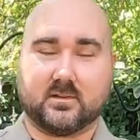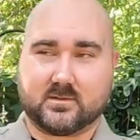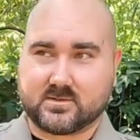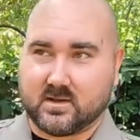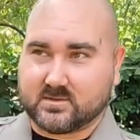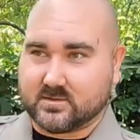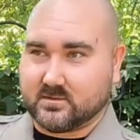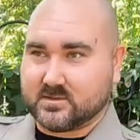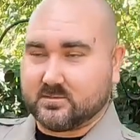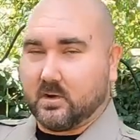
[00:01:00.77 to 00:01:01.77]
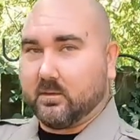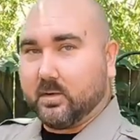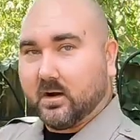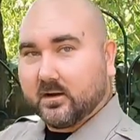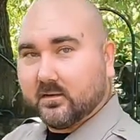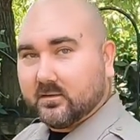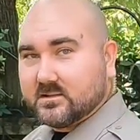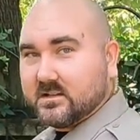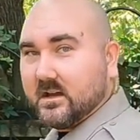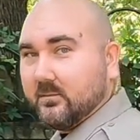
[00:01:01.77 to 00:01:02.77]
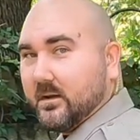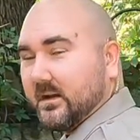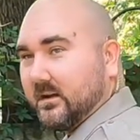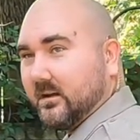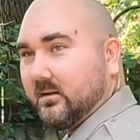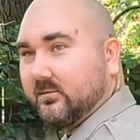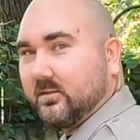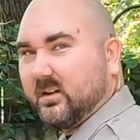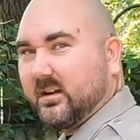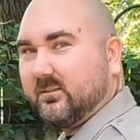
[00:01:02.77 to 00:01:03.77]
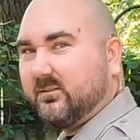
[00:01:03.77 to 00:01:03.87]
Well, there's also a small pocket on the side back here for like